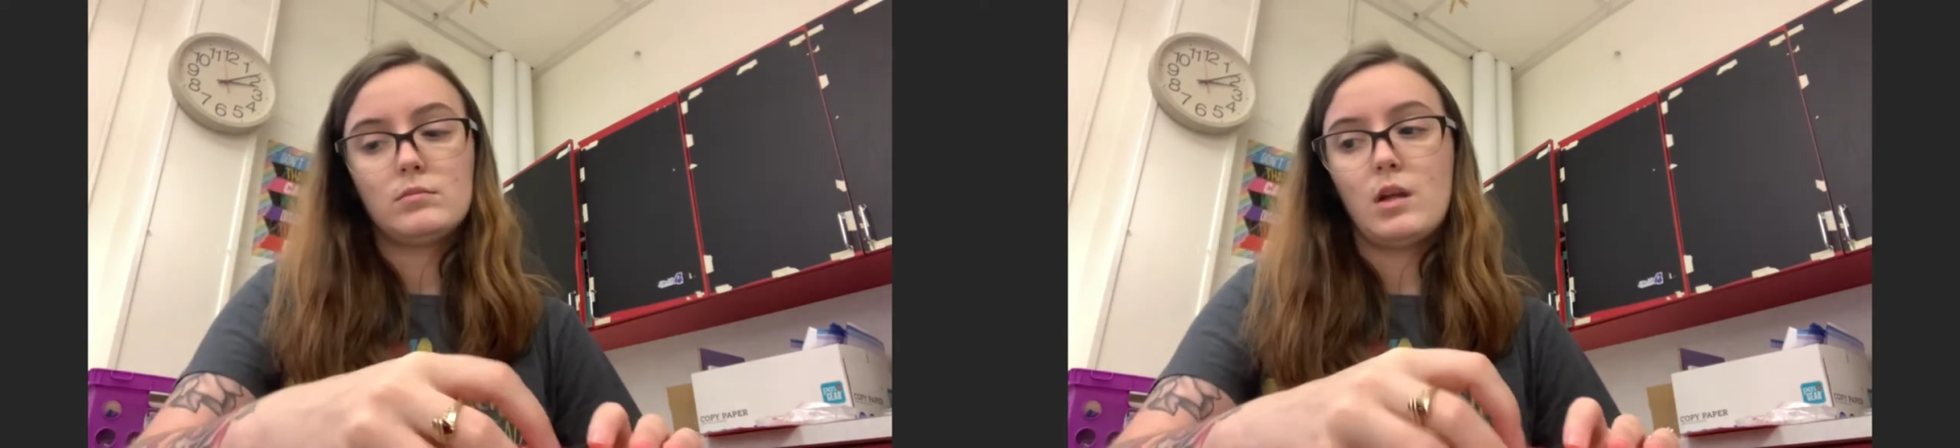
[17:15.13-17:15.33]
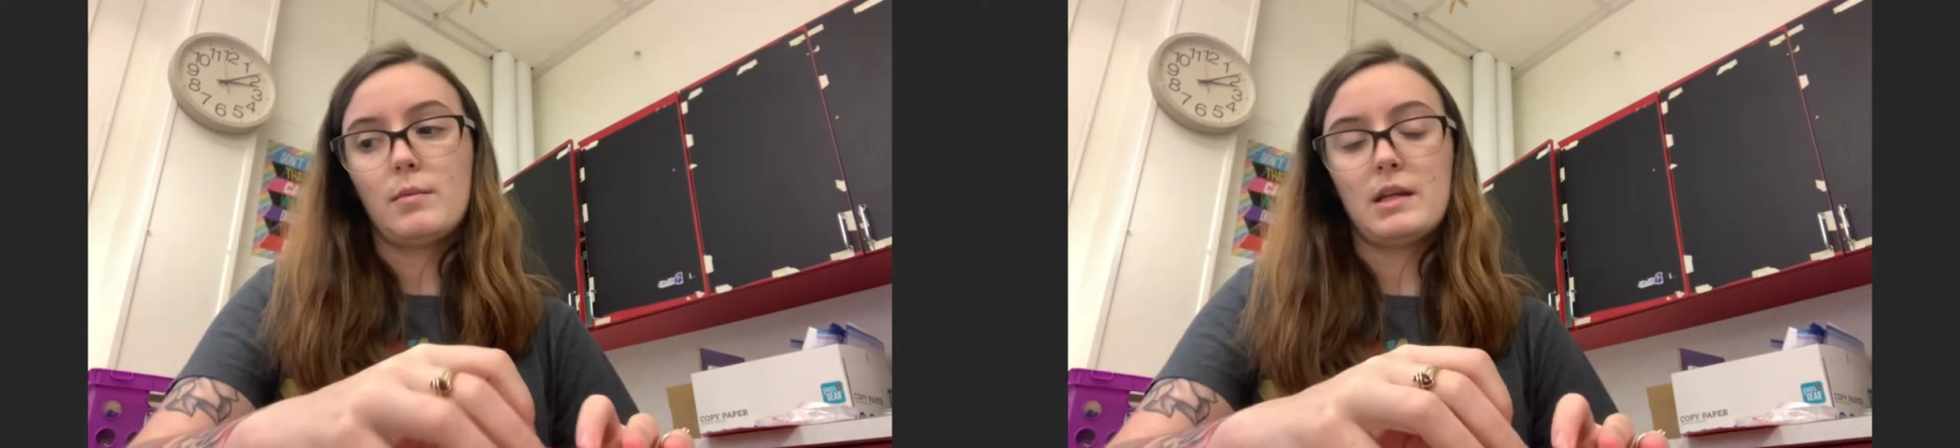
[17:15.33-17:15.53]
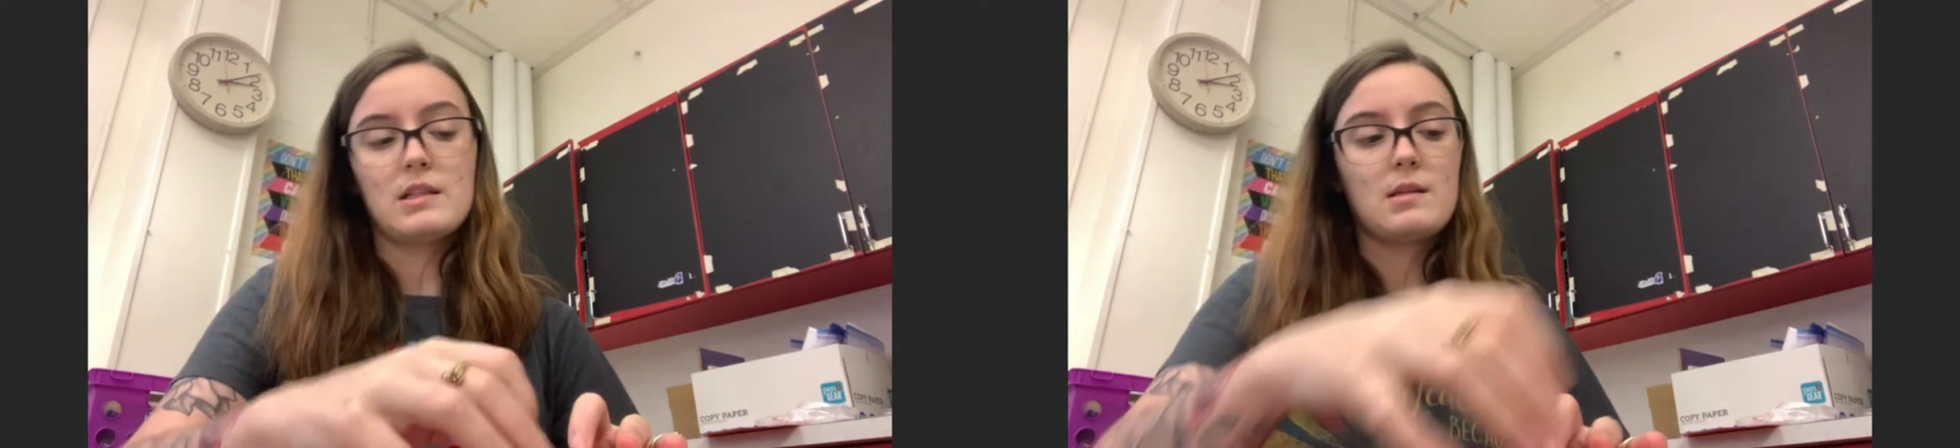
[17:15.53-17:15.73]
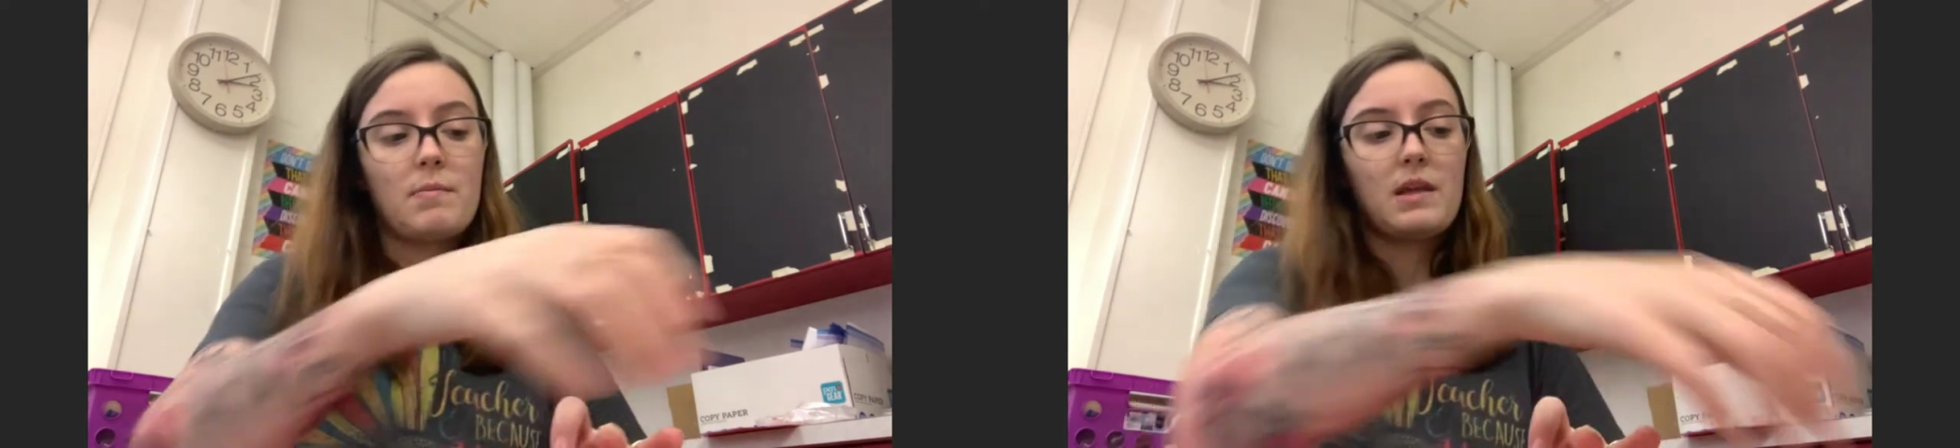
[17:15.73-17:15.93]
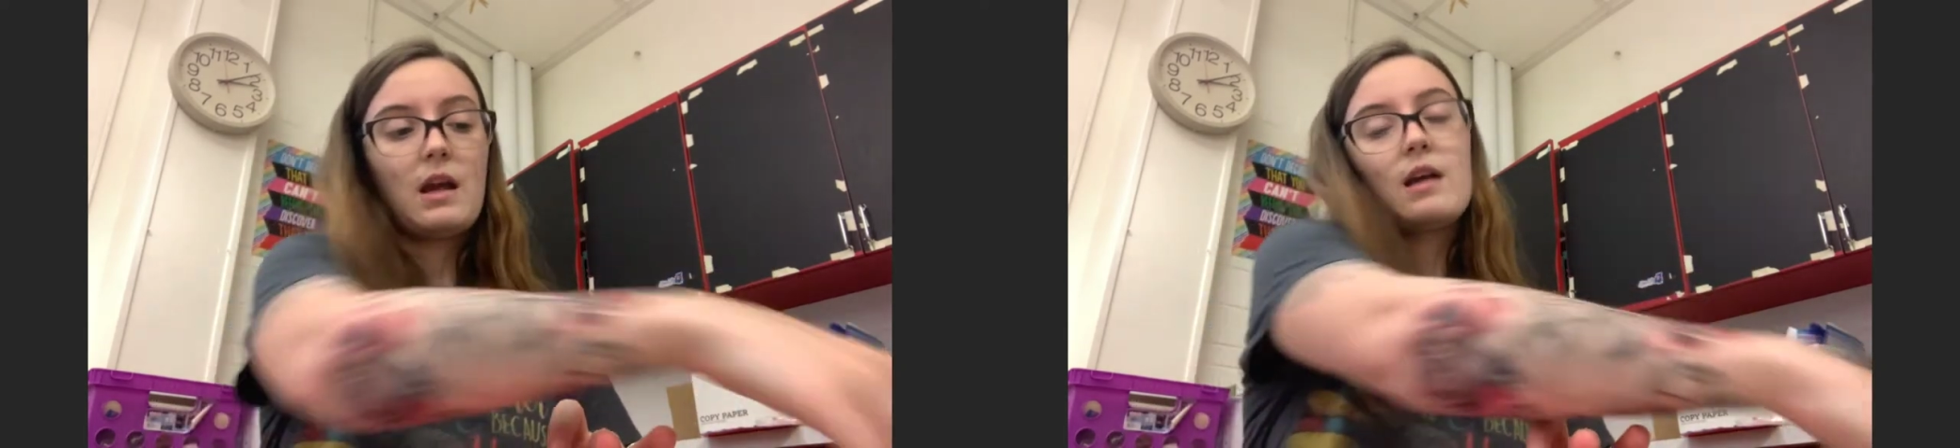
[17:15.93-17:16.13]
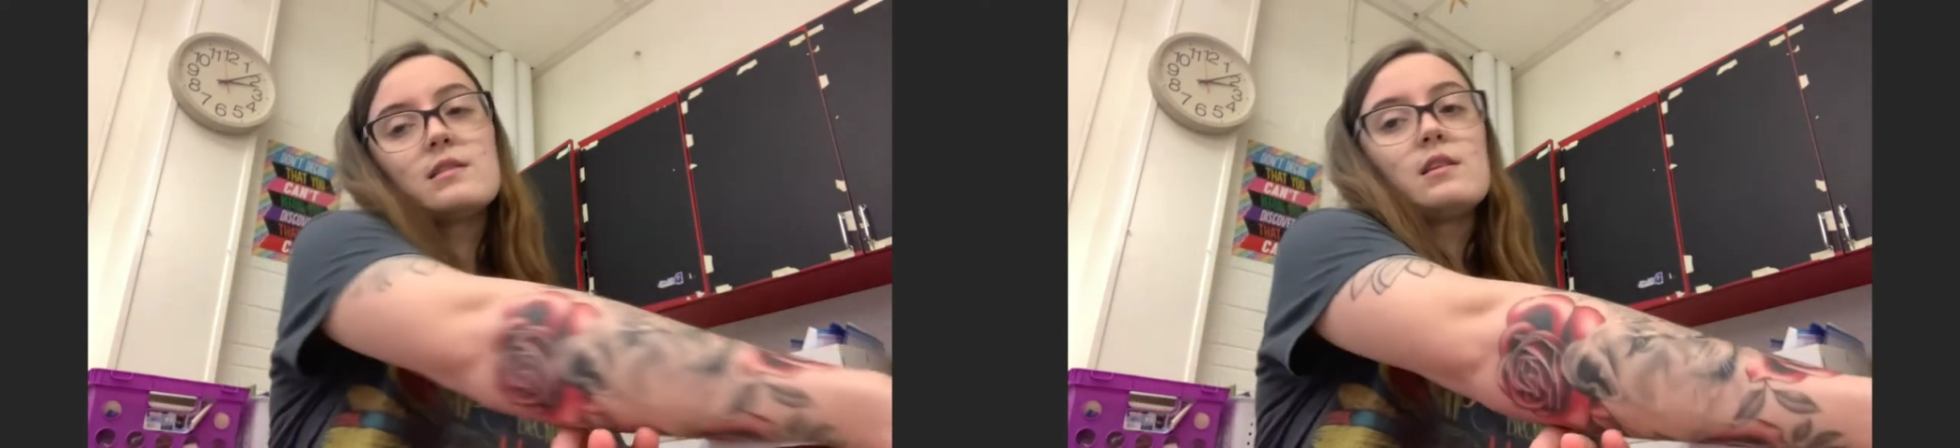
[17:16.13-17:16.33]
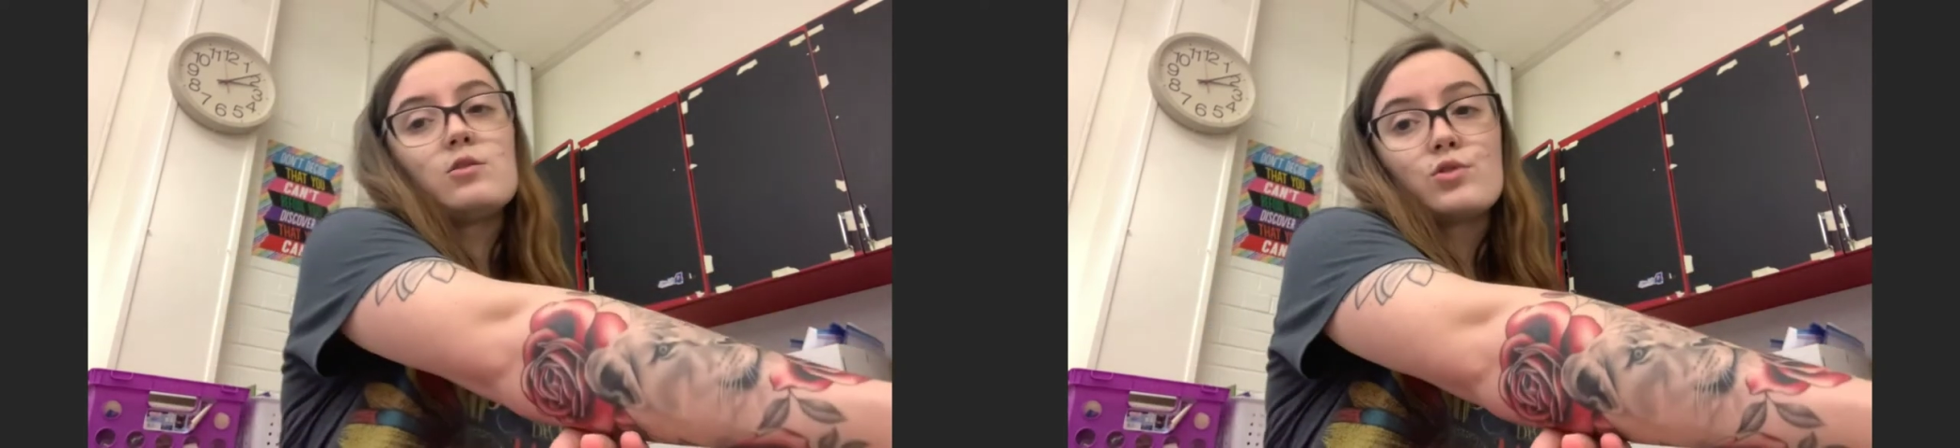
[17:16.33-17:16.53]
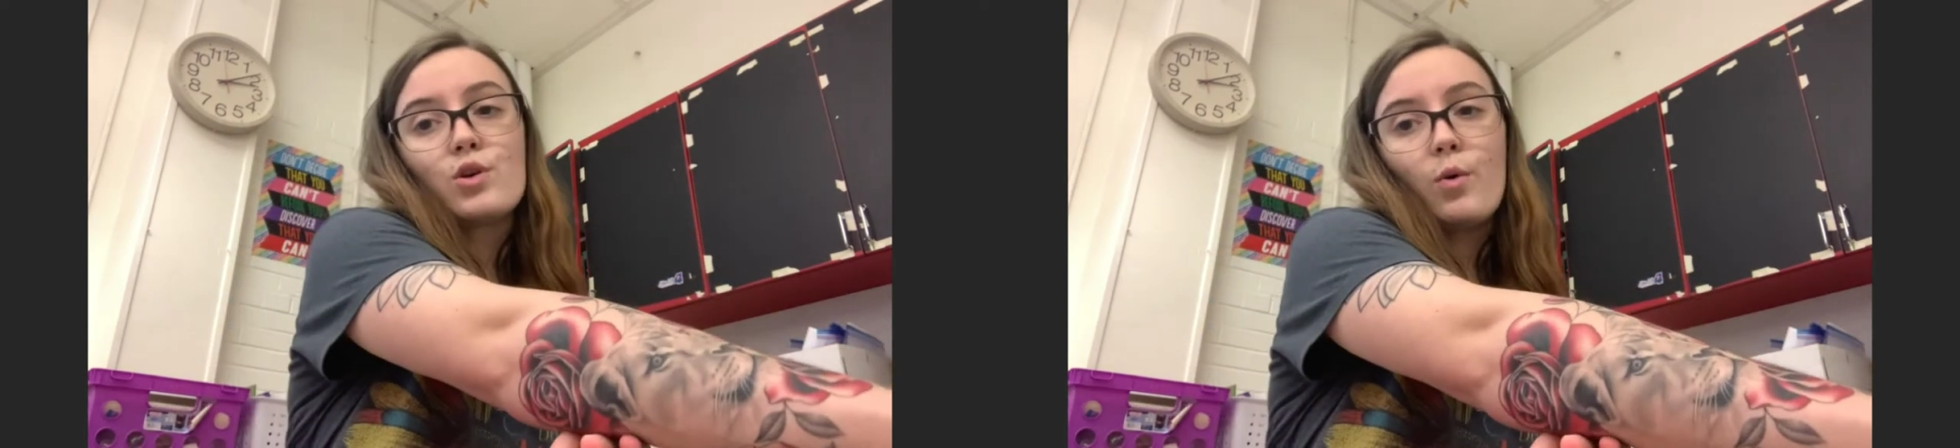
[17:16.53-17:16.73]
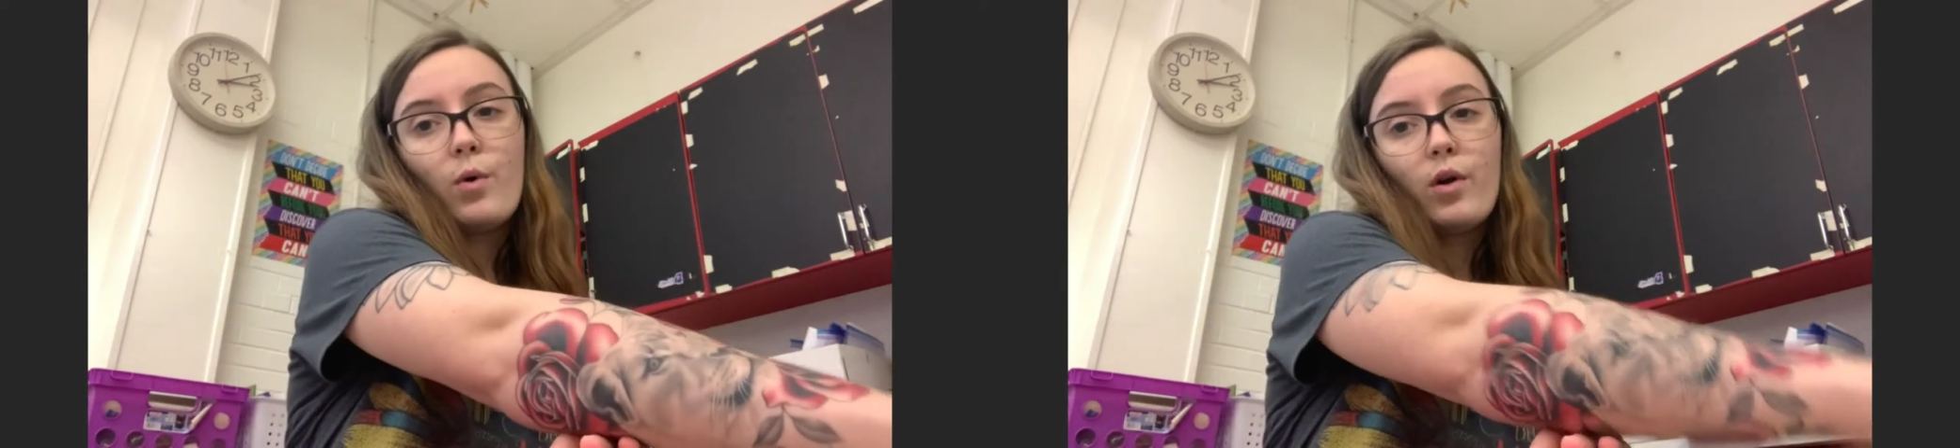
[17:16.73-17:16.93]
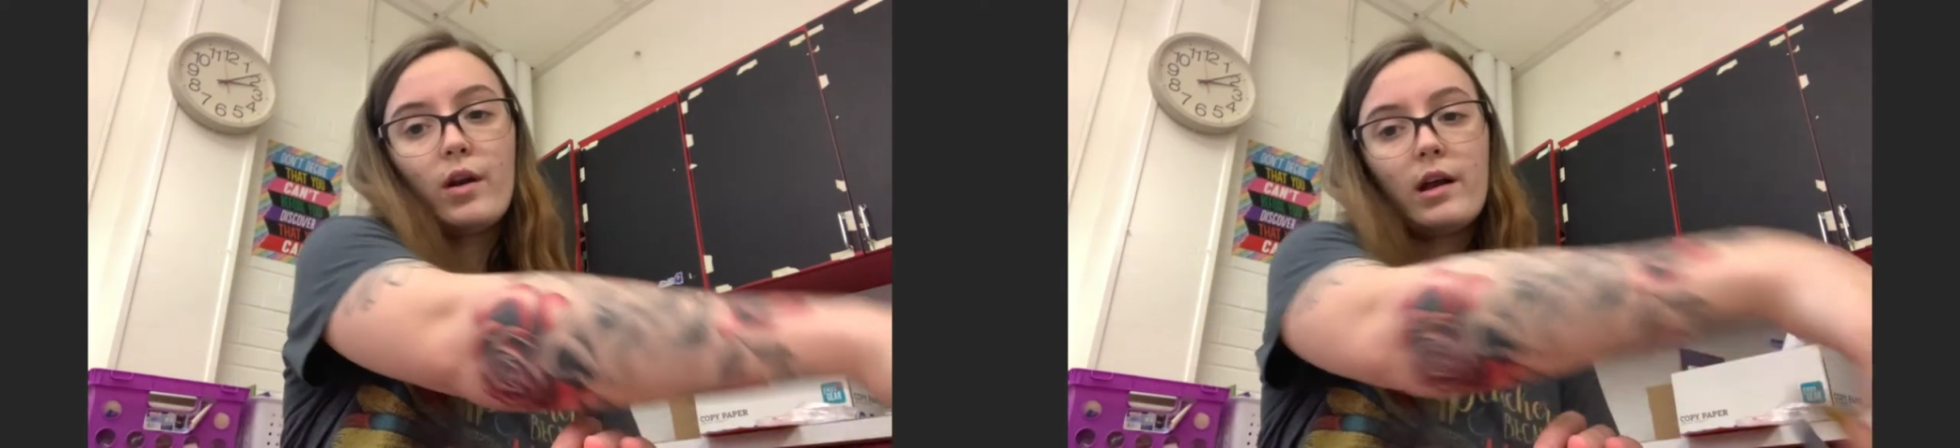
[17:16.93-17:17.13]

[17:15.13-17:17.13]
I mean, it's something as the years go on,